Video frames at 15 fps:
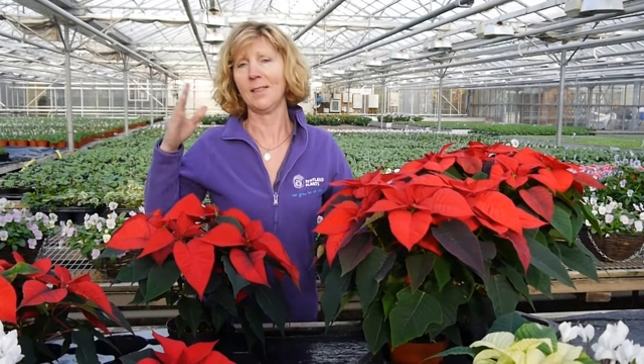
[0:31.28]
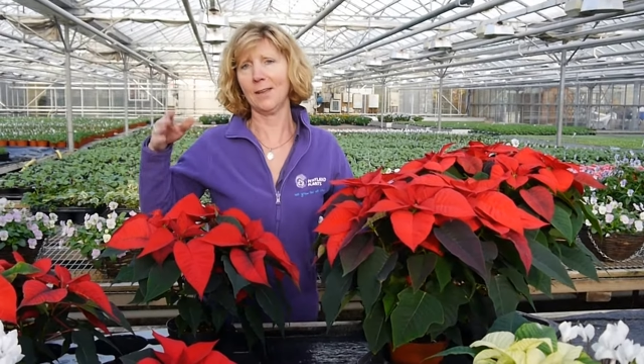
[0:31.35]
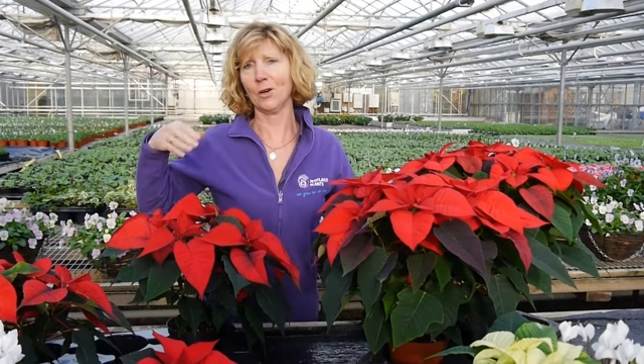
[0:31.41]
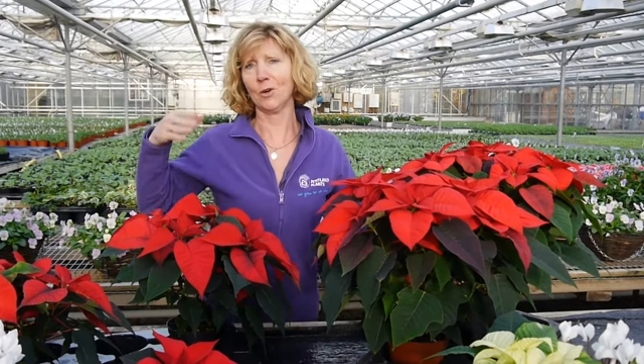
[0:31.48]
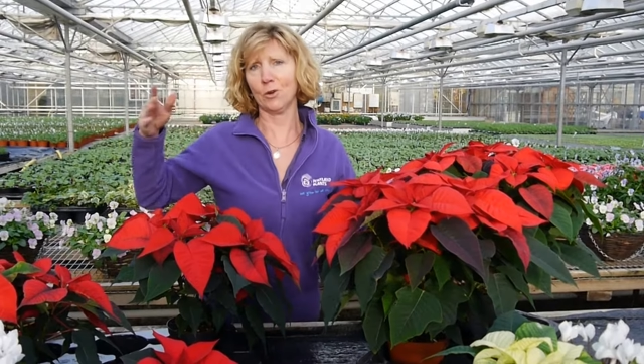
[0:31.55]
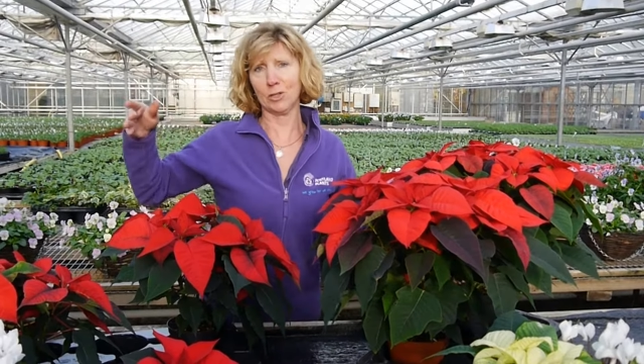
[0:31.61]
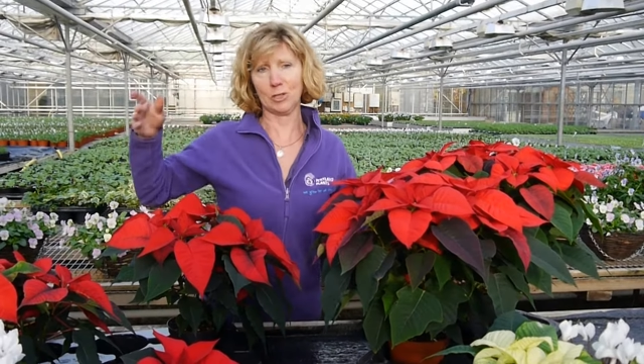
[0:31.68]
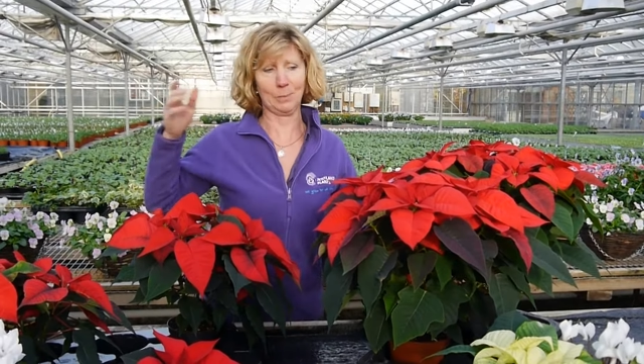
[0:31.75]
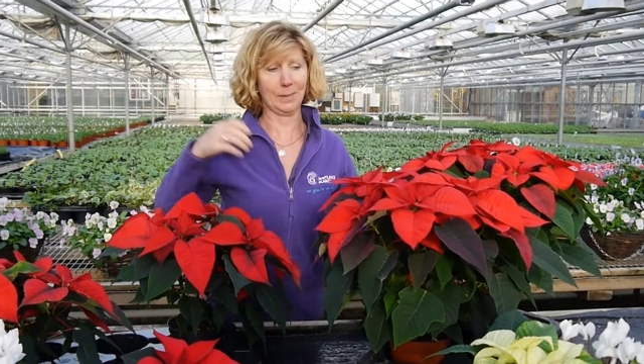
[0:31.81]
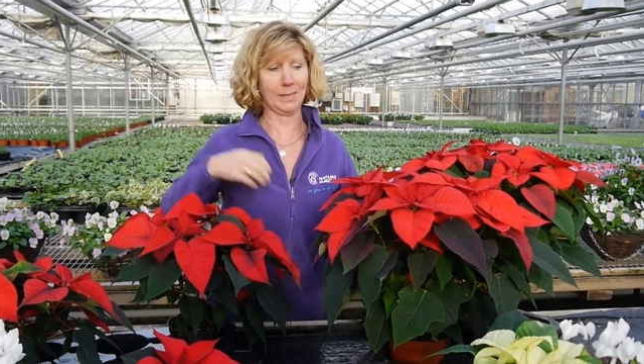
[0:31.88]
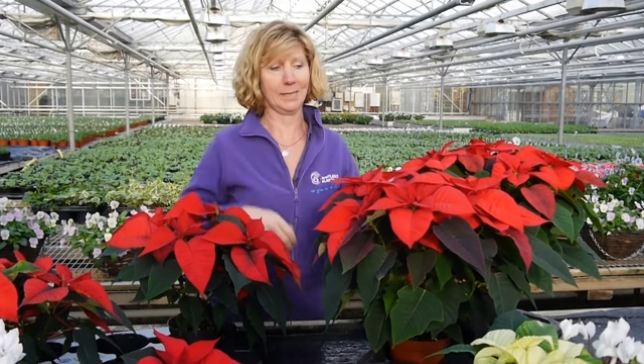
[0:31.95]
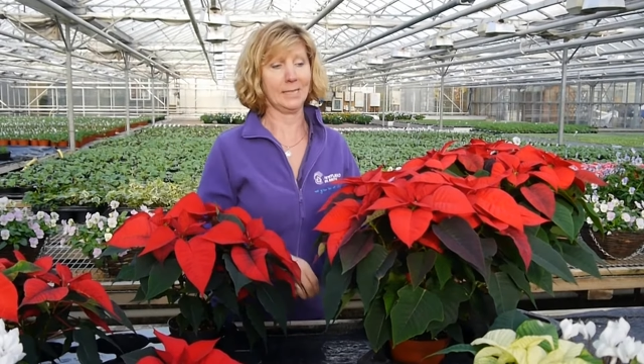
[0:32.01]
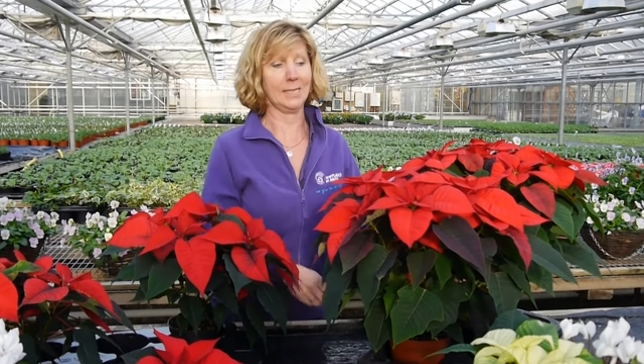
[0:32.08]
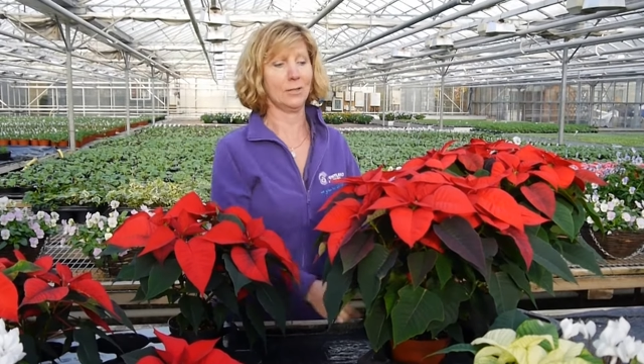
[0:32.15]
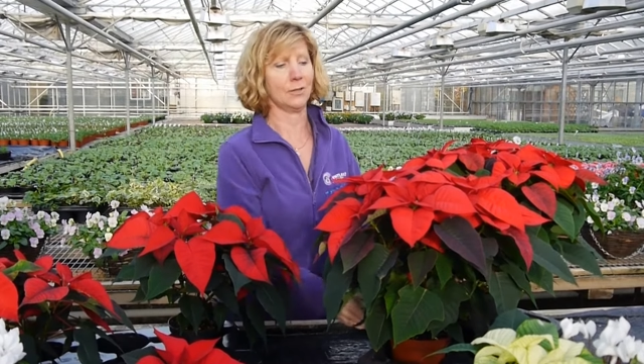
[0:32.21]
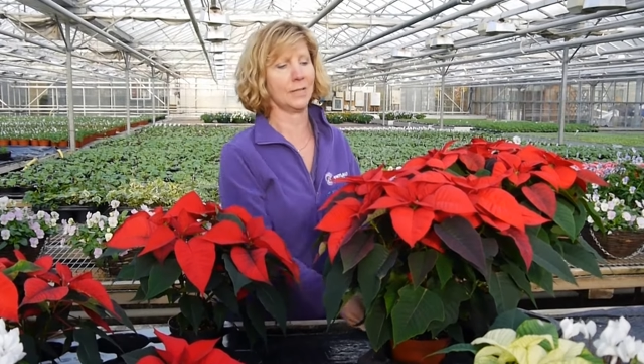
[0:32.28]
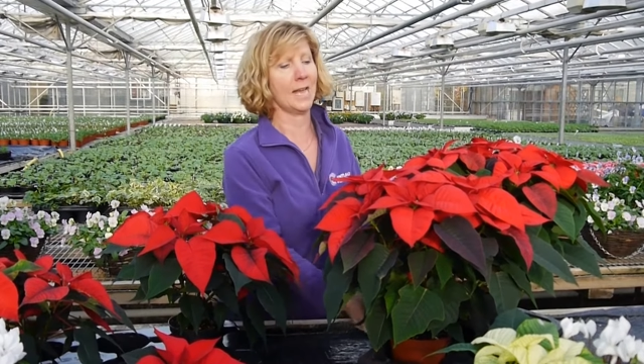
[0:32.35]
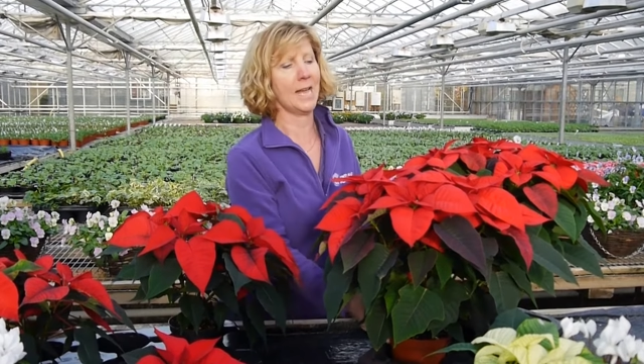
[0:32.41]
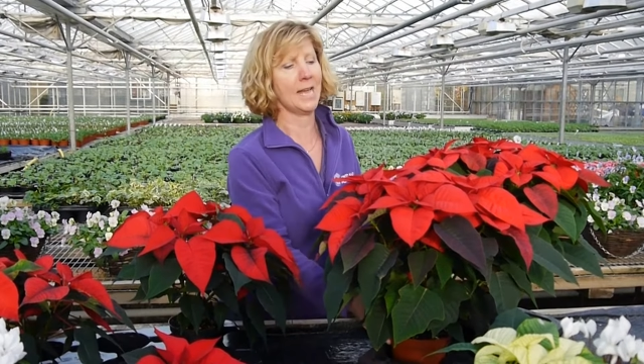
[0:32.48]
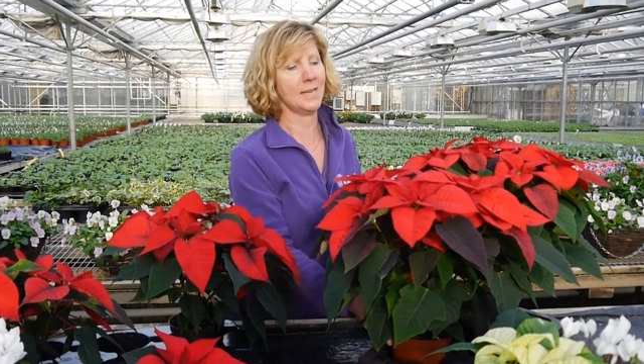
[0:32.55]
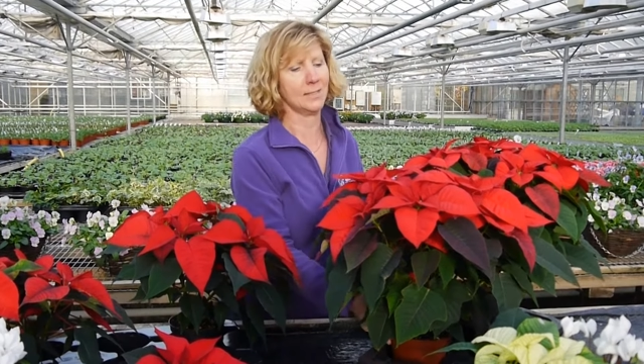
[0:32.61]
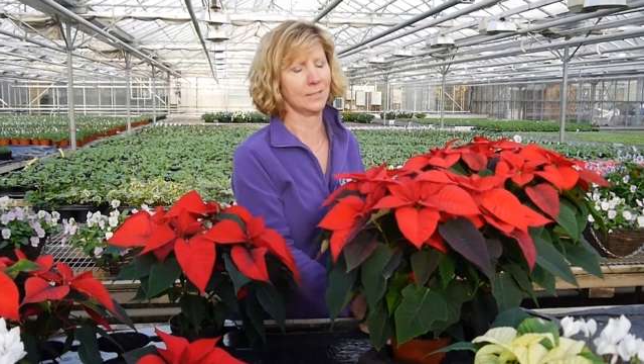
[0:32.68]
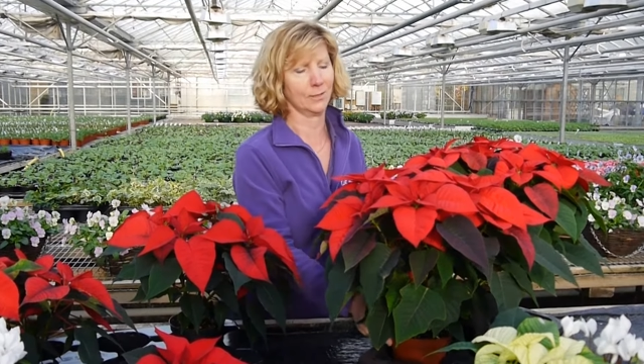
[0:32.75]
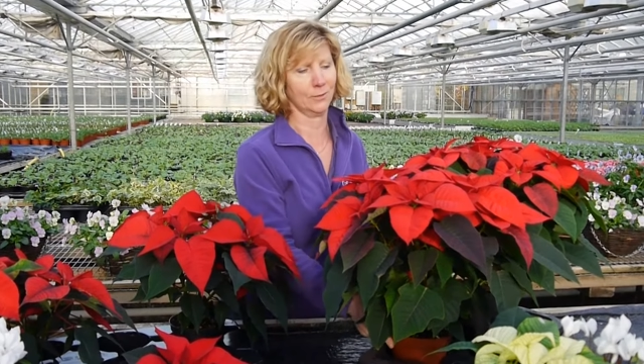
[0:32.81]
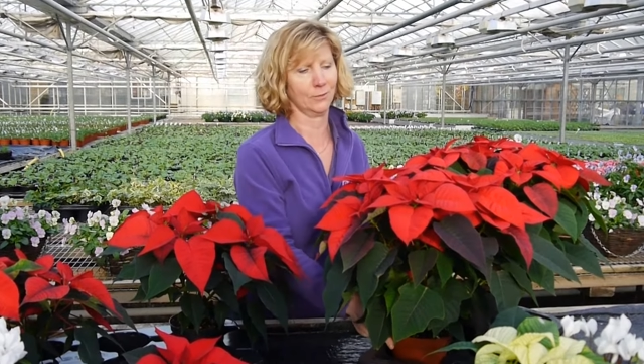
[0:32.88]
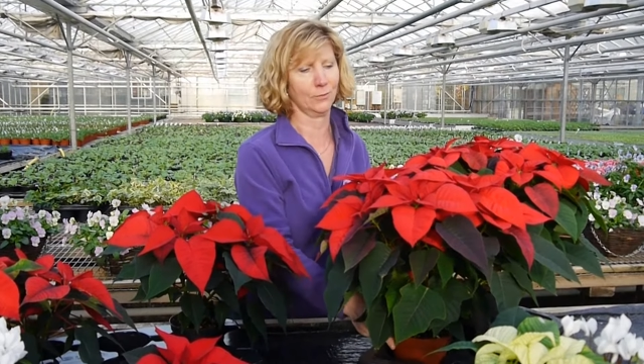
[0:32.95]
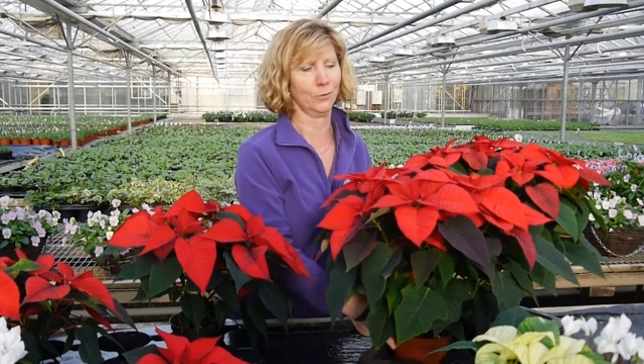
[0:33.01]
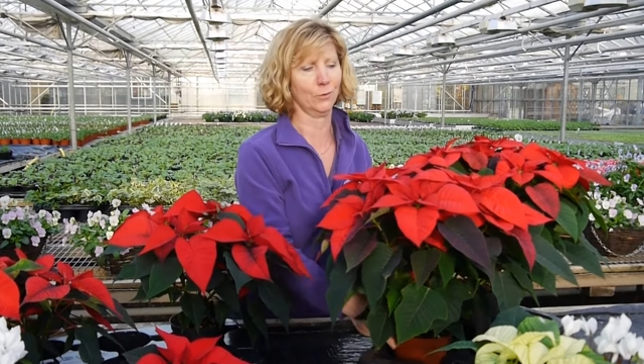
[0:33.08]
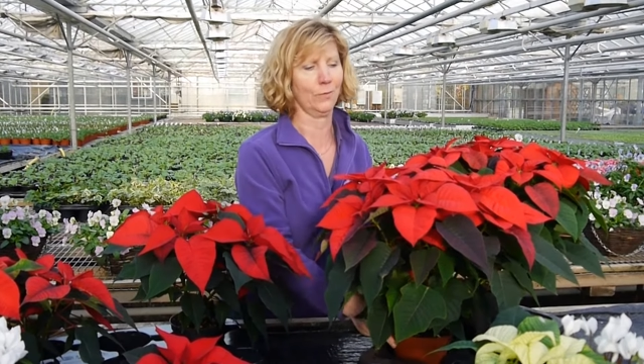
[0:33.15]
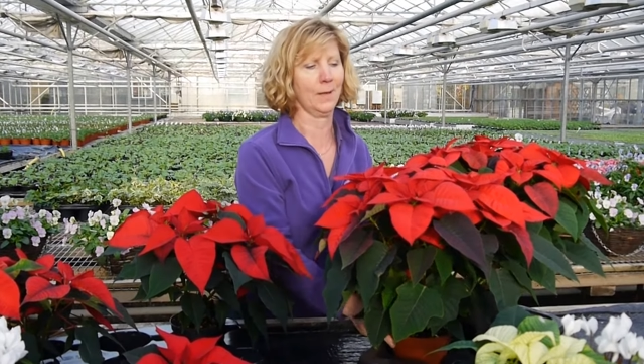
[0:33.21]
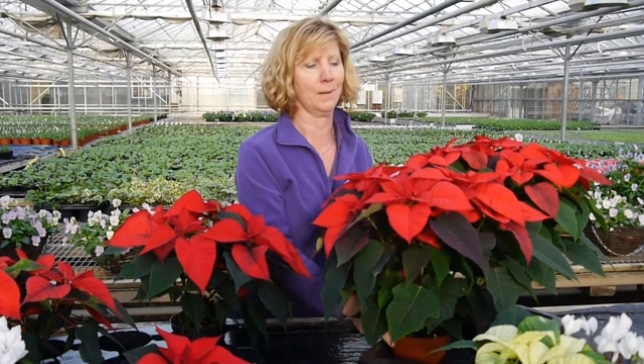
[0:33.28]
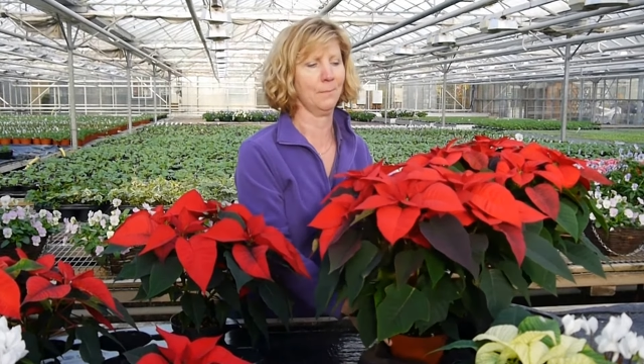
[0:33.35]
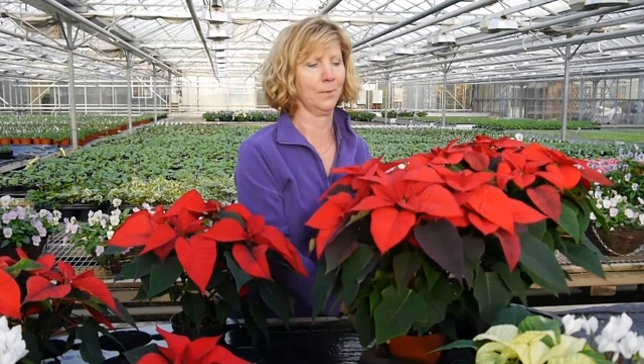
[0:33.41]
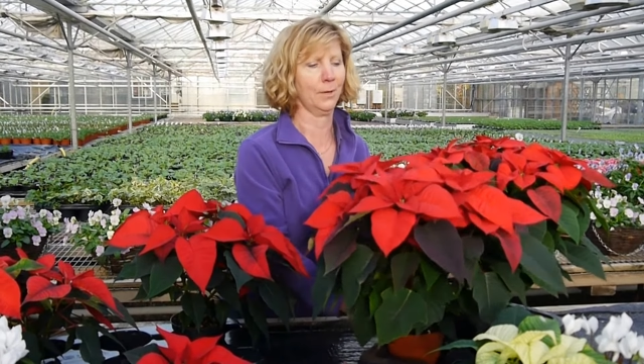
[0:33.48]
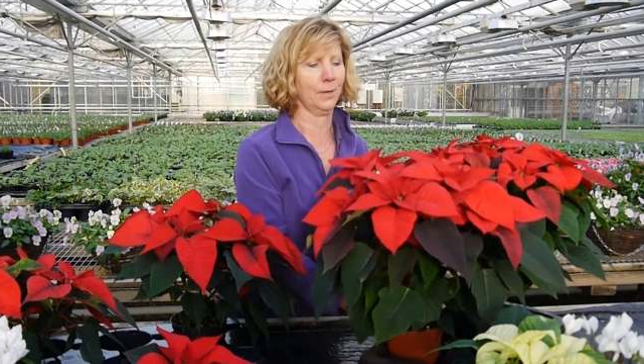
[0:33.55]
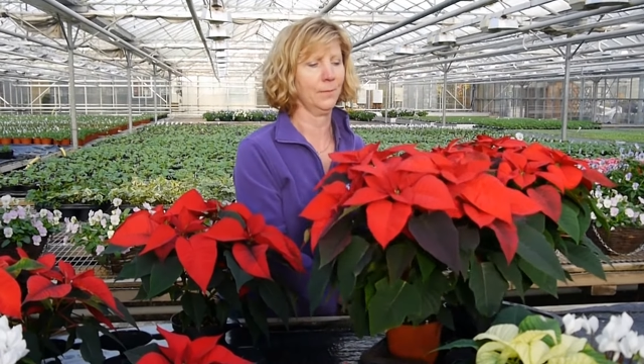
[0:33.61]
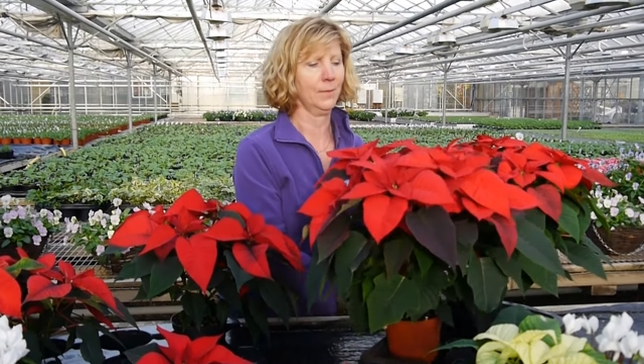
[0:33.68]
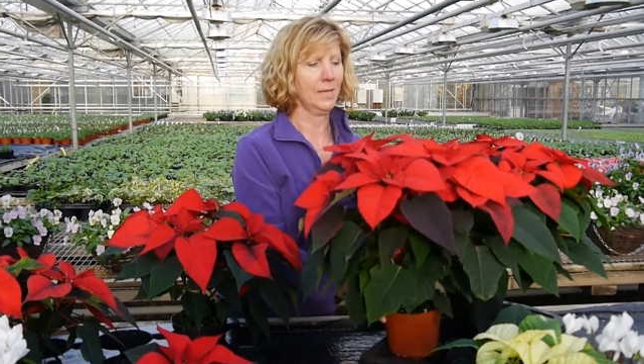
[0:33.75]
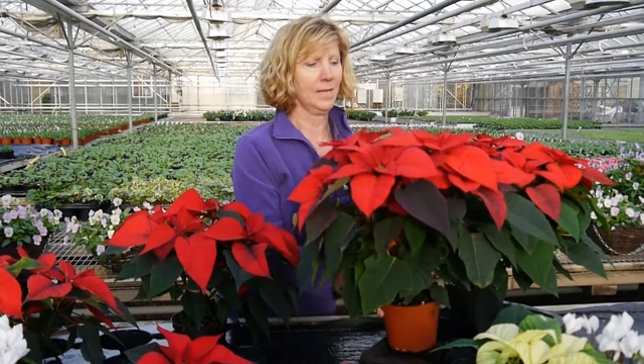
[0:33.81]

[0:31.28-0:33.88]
They're going to be near the end of November.